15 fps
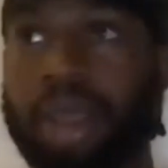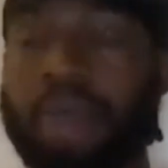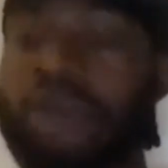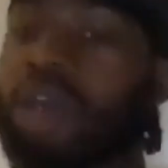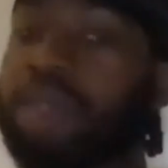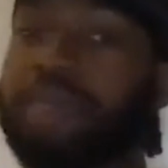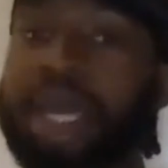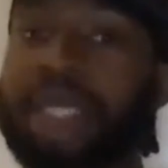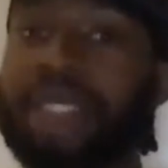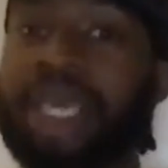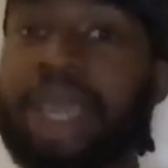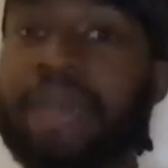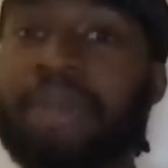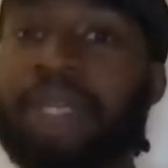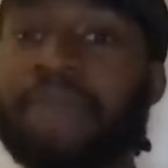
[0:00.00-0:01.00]
Whereas my
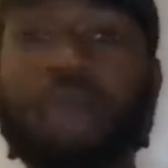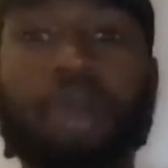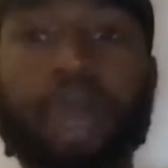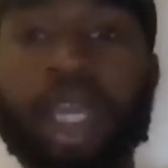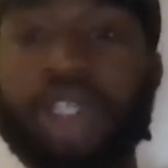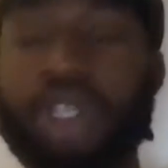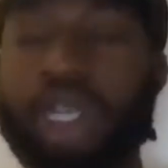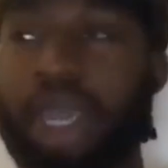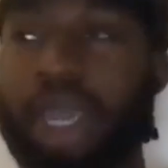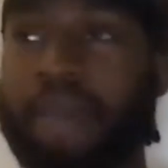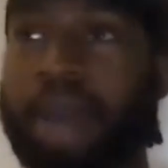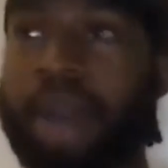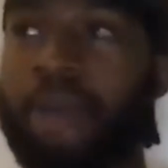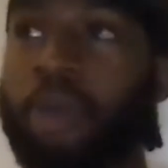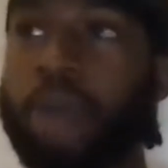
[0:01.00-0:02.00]
tape, Please Be Patient, came
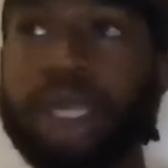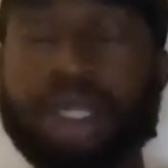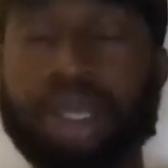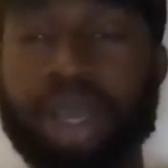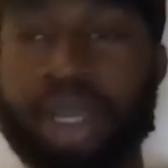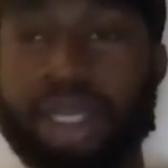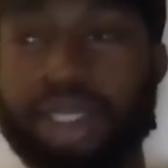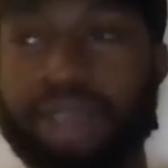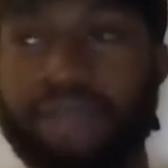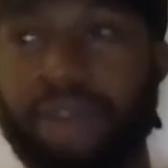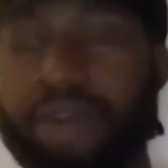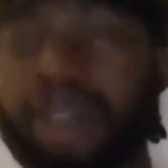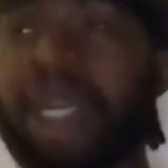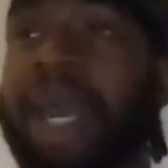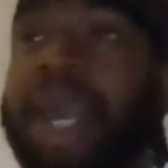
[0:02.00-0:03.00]
out in winter, and it's
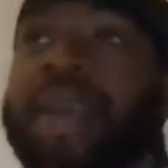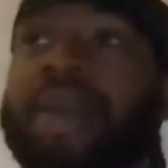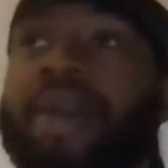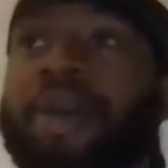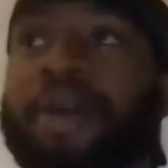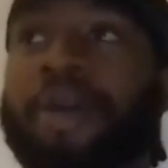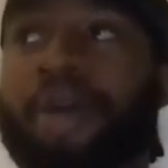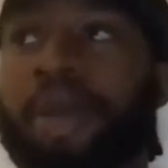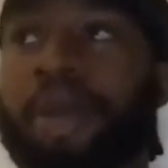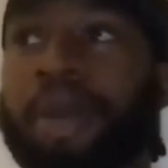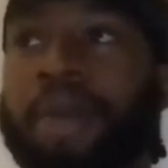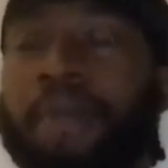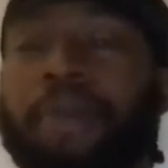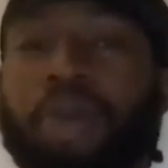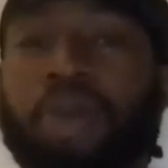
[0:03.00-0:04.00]
very like
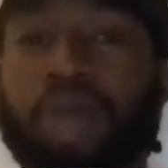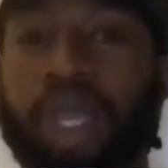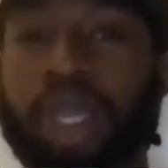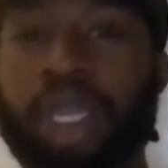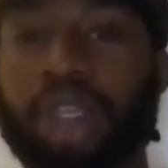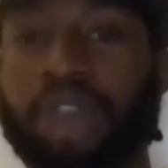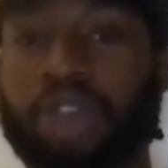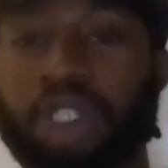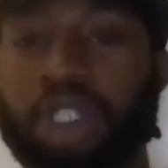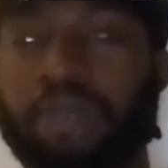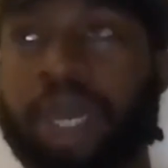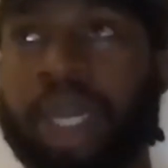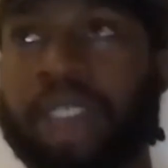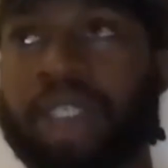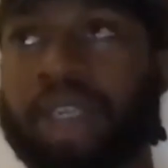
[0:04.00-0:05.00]
moody and
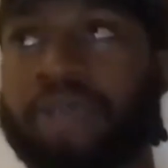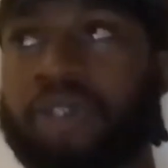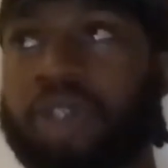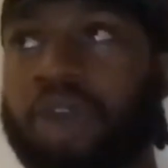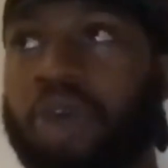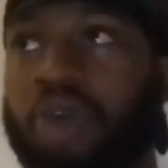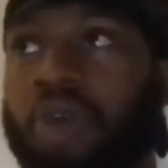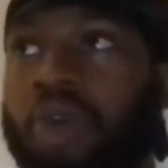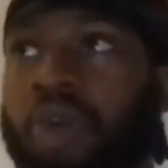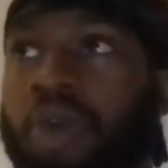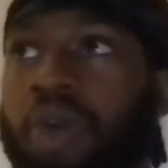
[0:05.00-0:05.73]
introspective. So